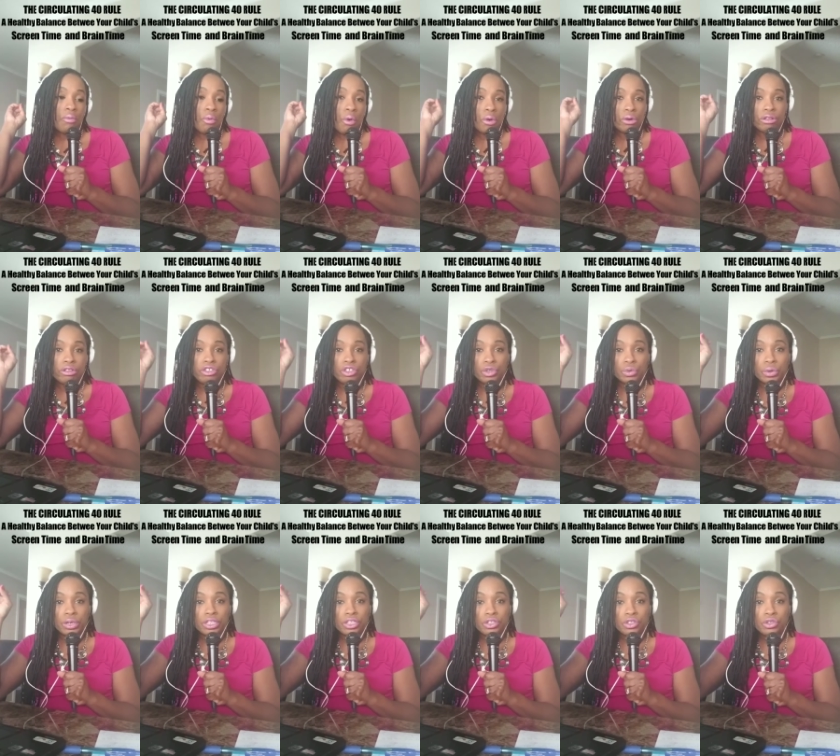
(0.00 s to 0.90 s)
wrote a
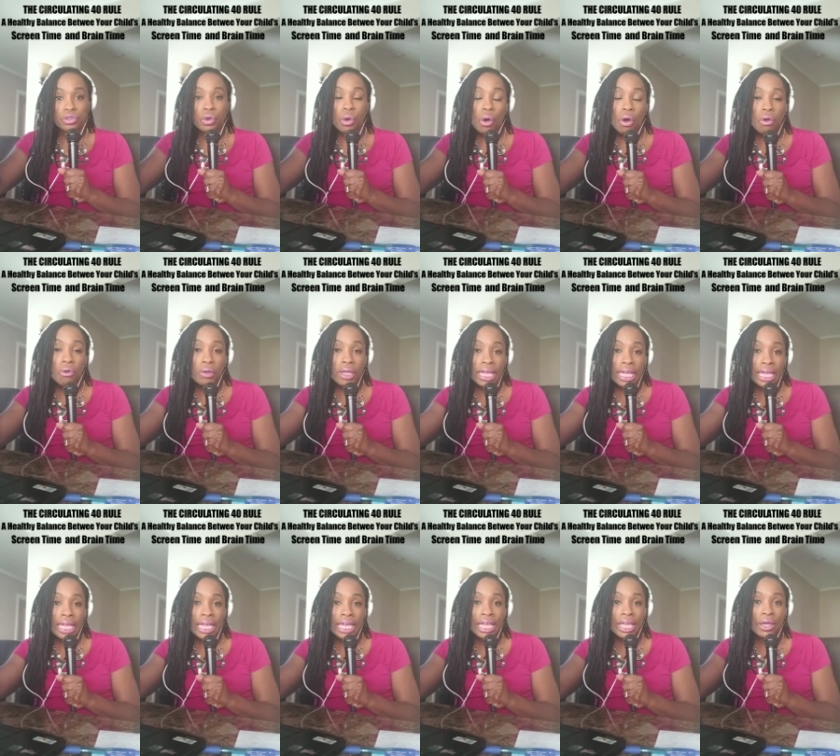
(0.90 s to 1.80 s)
short
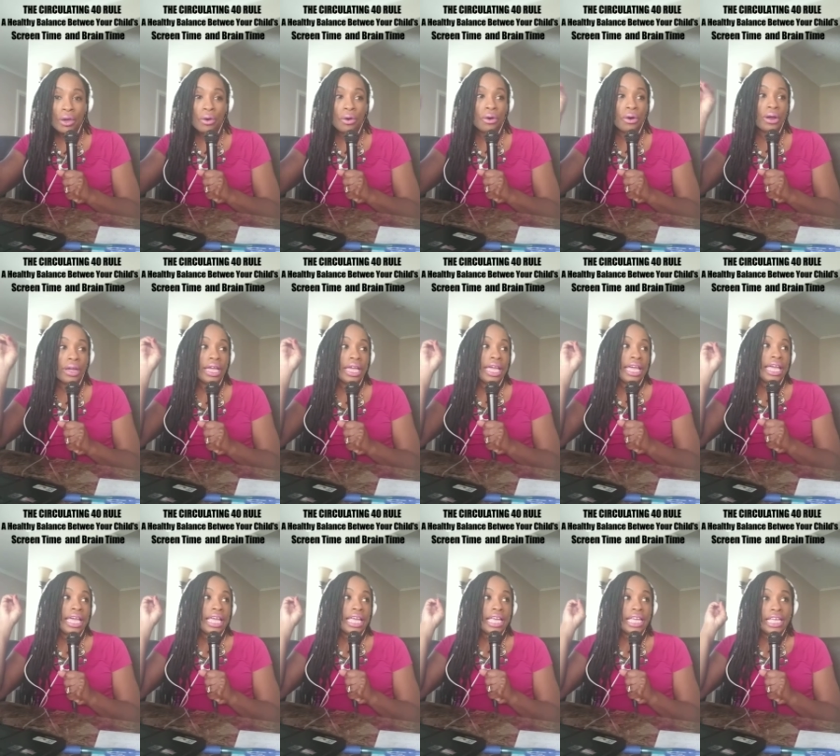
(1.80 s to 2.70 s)
story, or
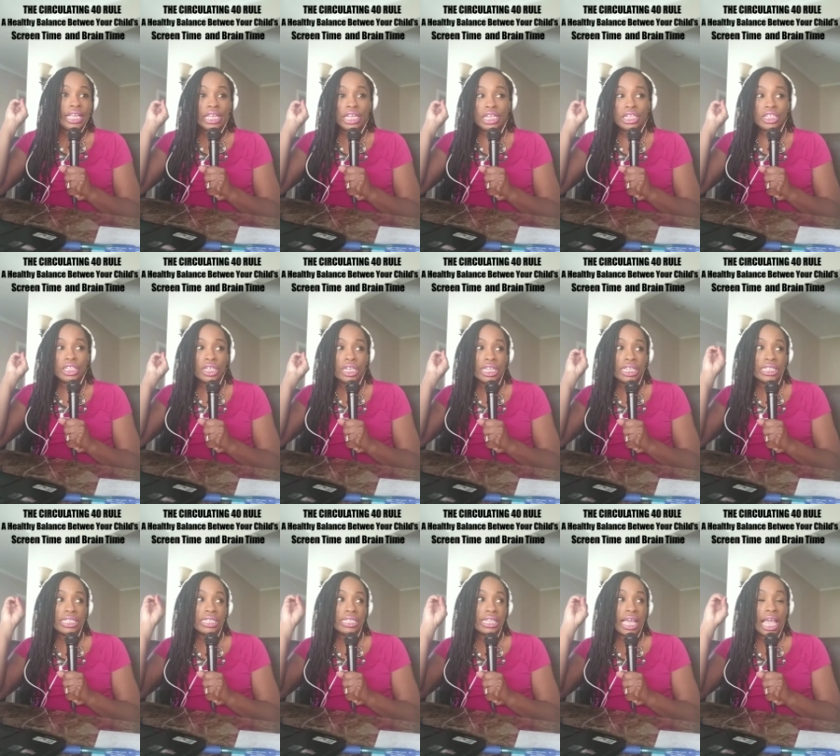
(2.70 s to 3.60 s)
he took
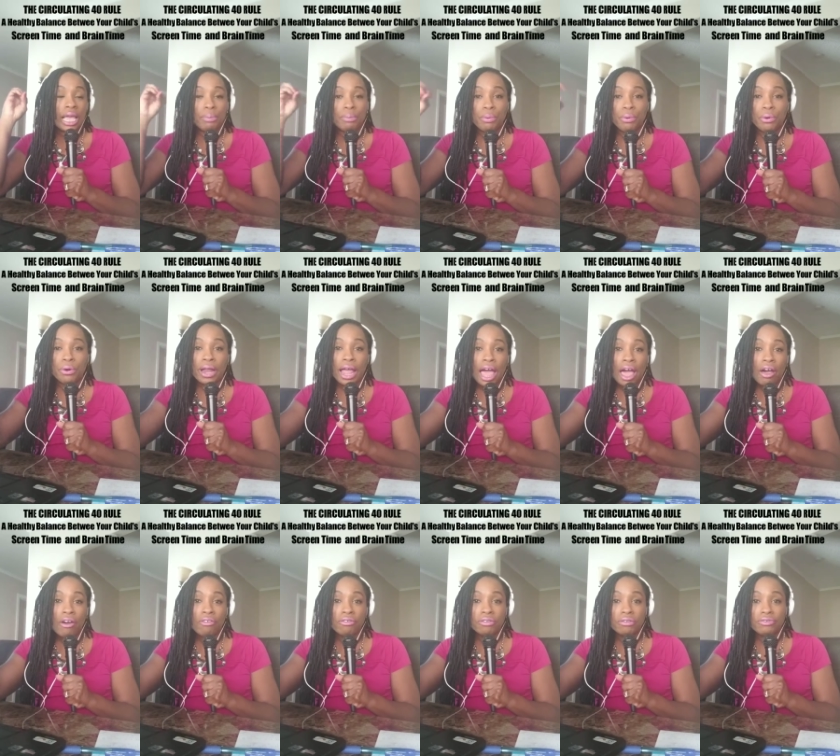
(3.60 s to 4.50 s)
his skateboard
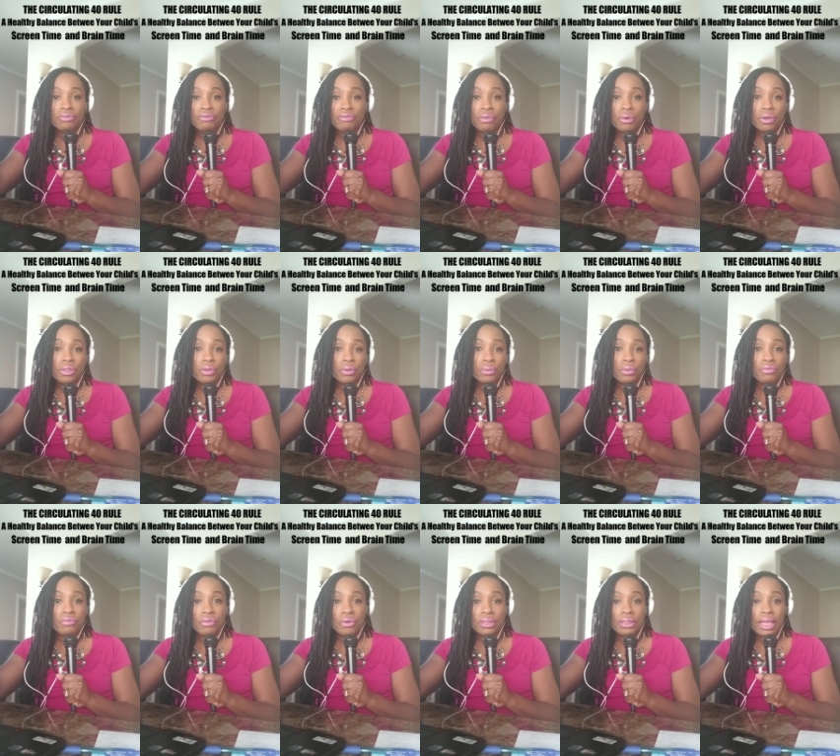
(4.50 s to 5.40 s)
out for
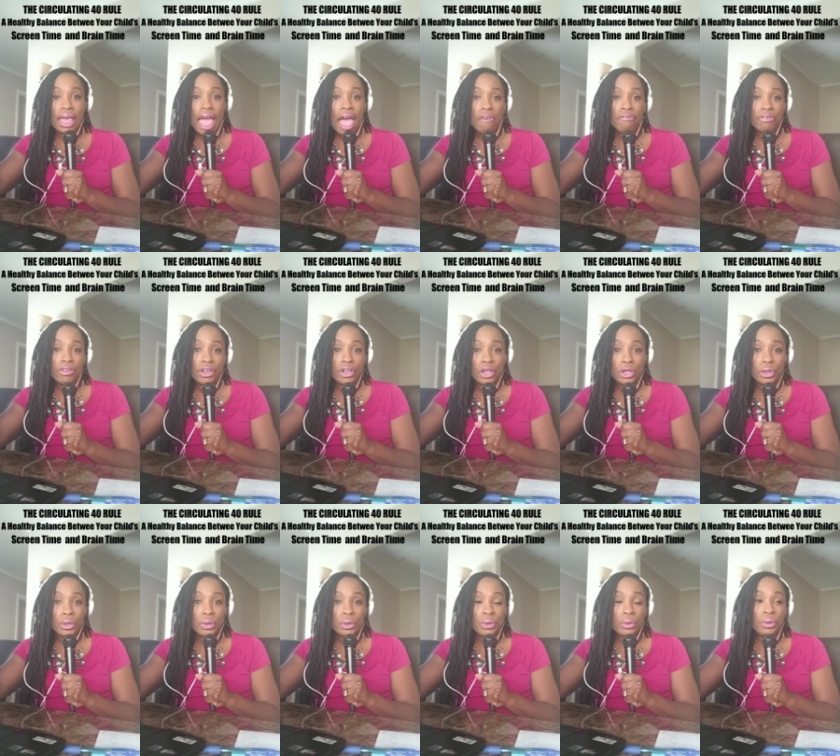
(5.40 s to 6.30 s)
the
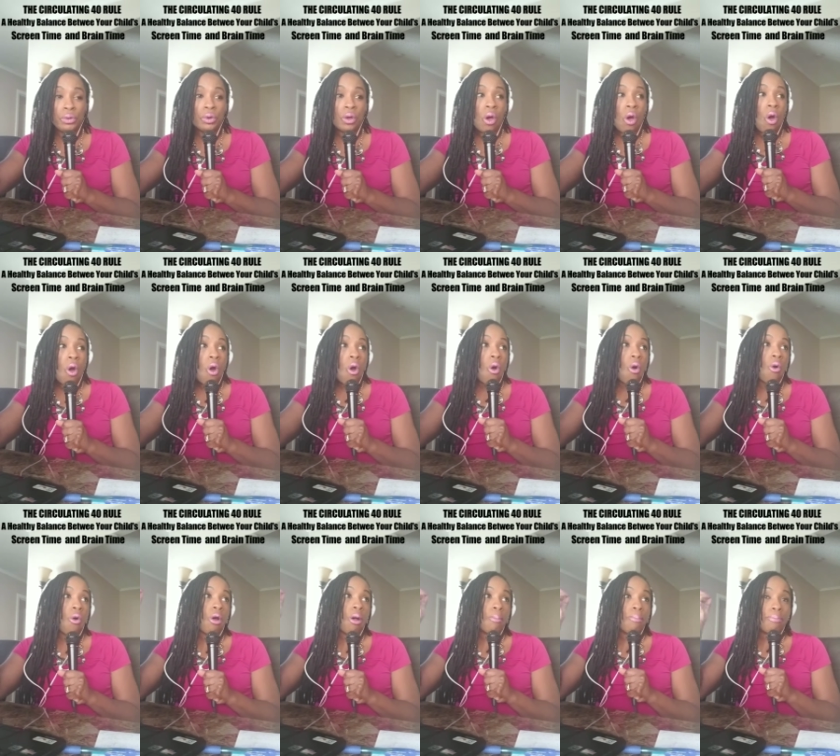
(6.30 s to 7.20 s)
afternoon,
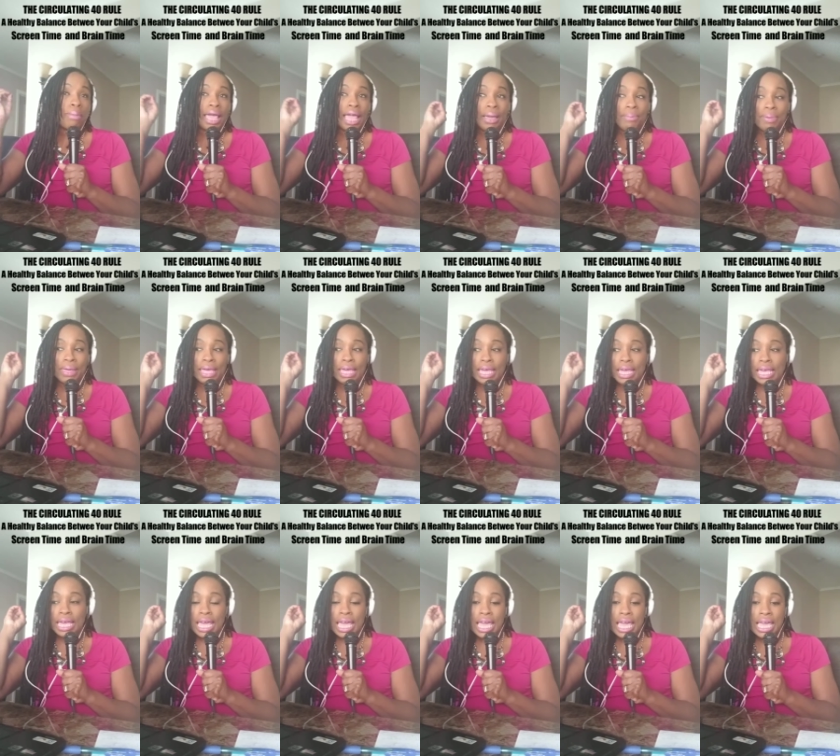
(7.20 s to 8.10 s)
or
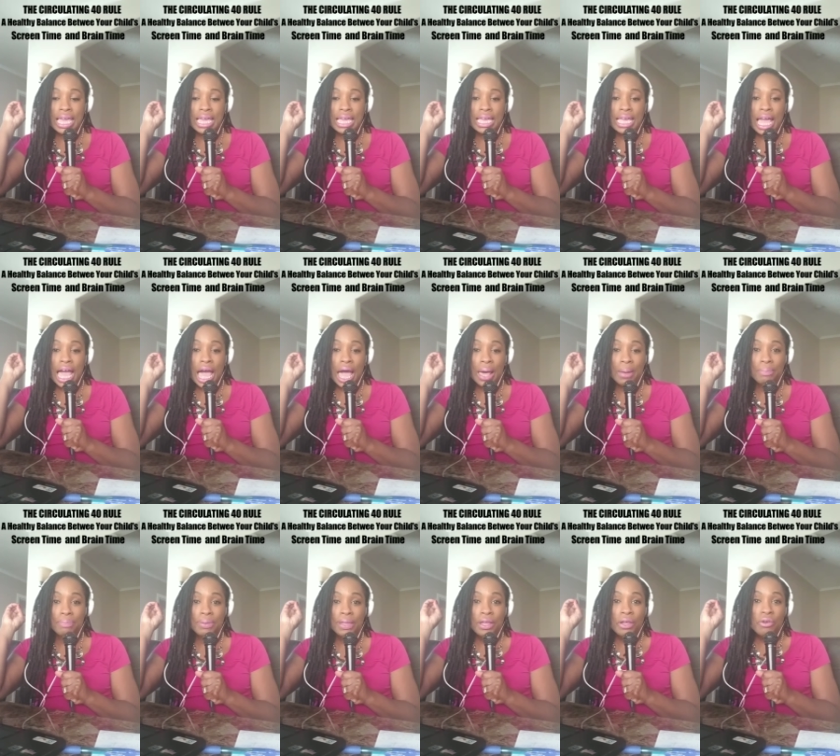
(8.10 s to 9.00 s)
maybe he
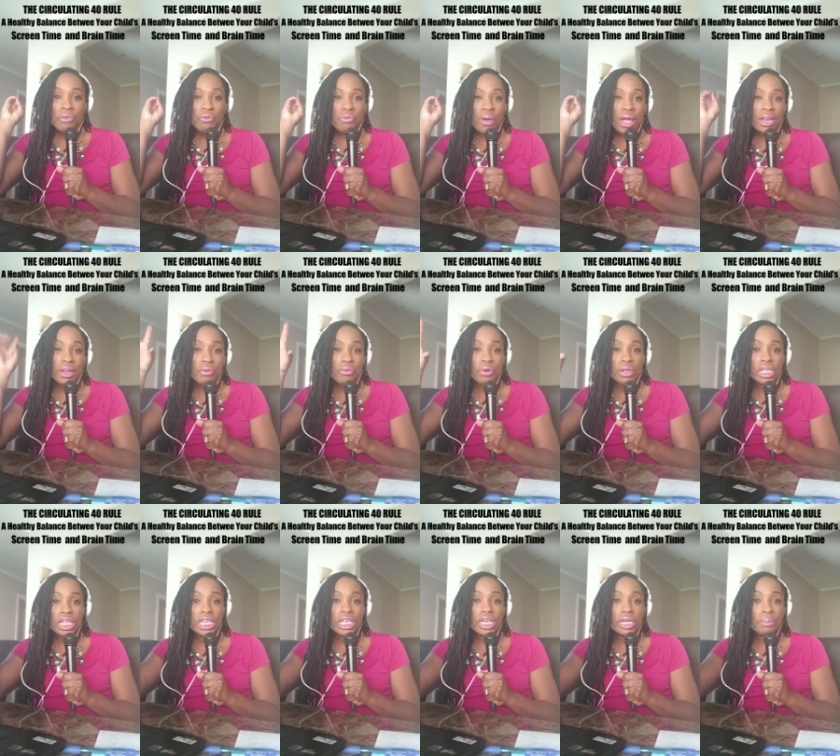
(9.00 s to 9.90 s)
read a
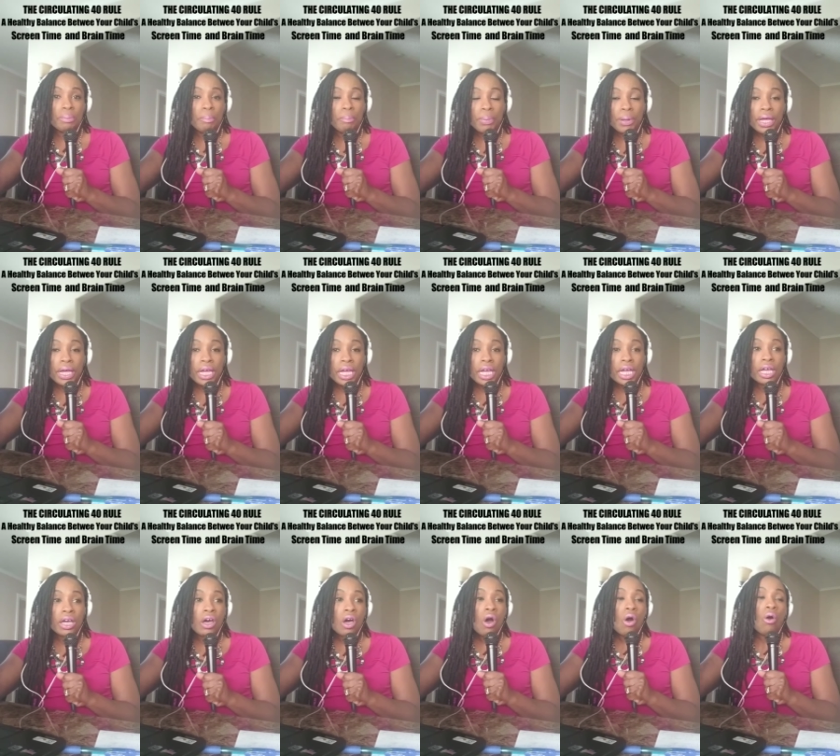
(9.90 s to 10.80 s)
really good book,
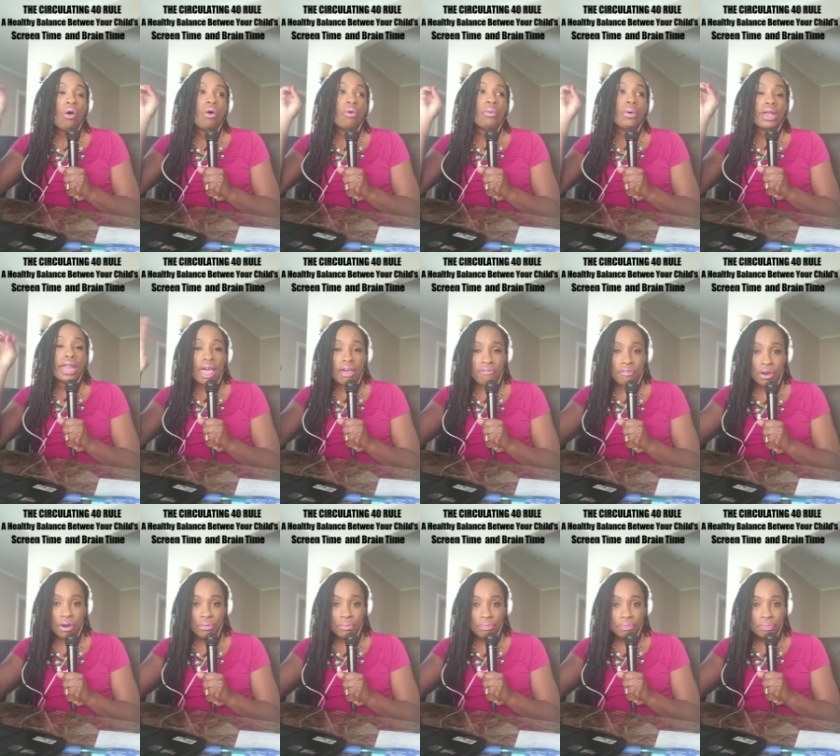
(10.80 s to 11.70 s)
or
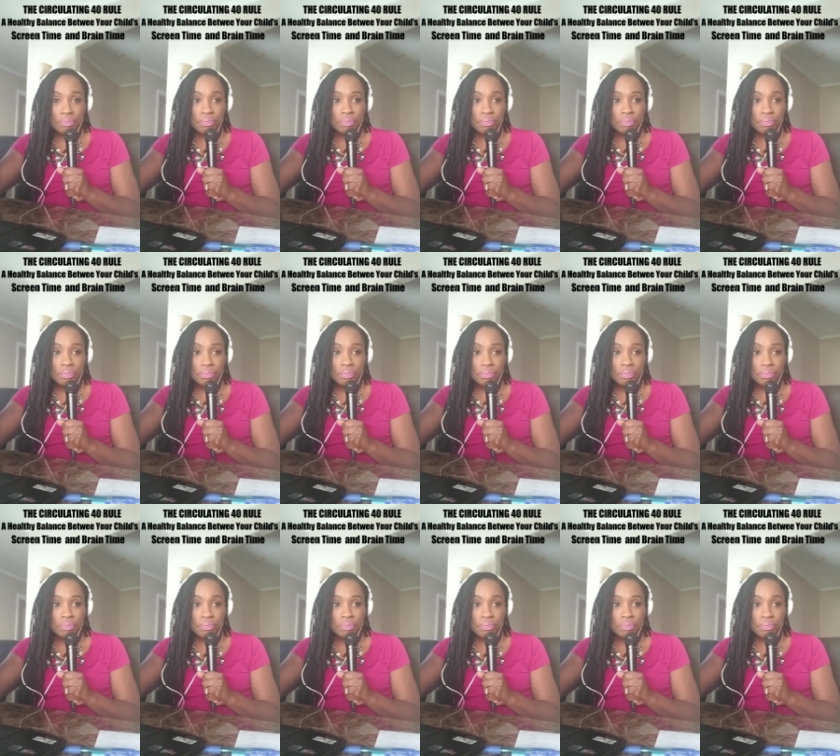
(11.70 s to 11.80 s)
whatever.